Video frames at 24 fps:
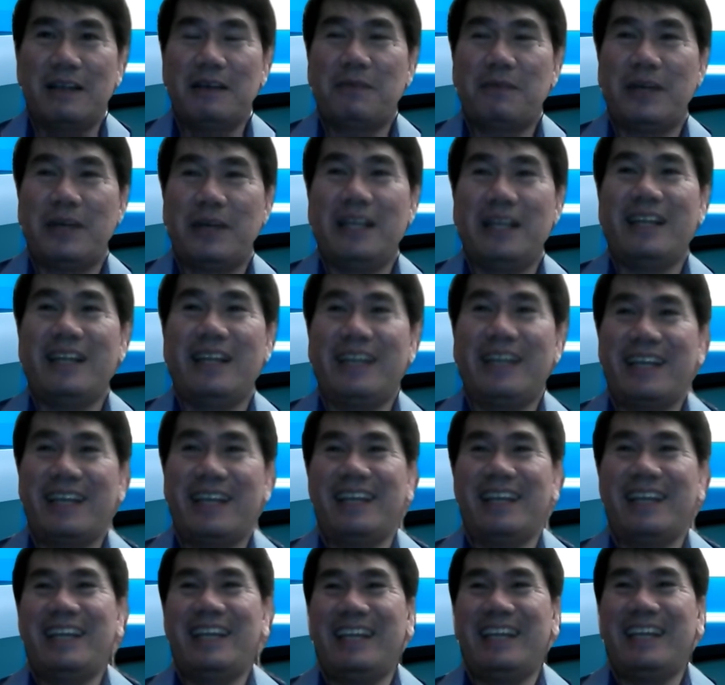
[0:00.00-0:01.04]
finally
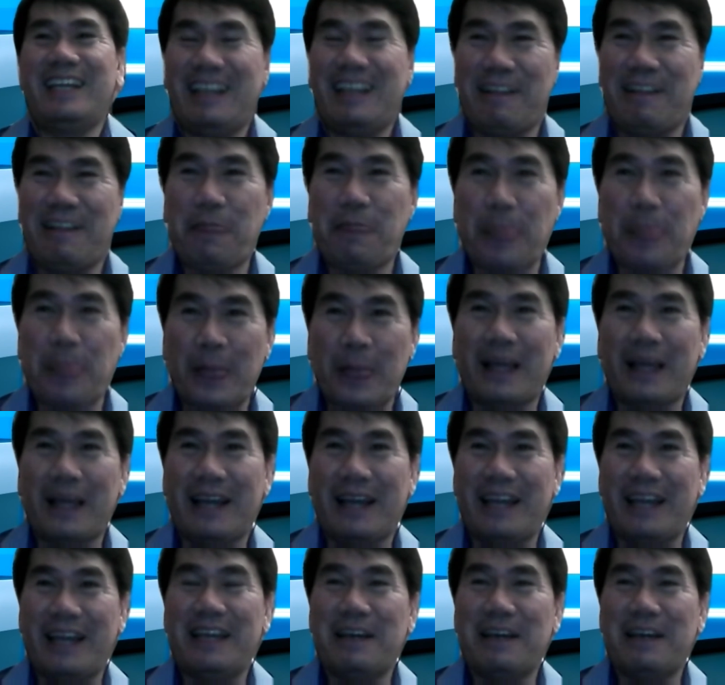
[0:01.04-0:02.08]

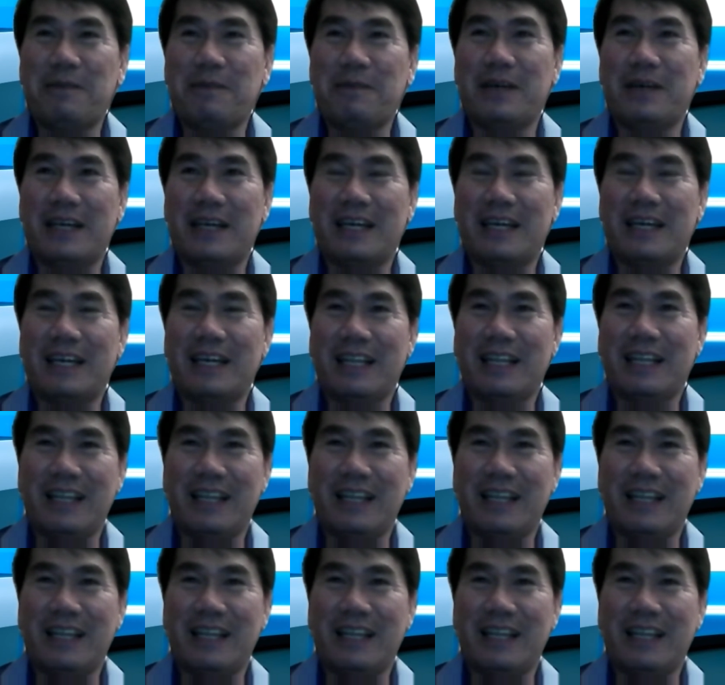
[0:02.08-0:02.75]
I have a